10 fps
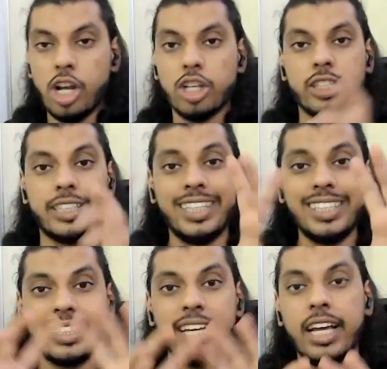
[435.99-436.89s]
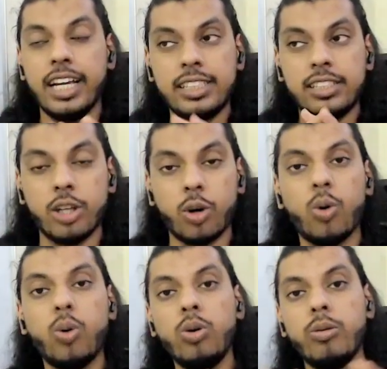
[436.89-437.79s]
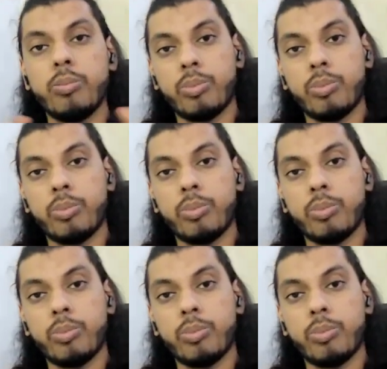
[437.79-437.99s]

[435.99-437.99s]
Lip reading: So this is the whole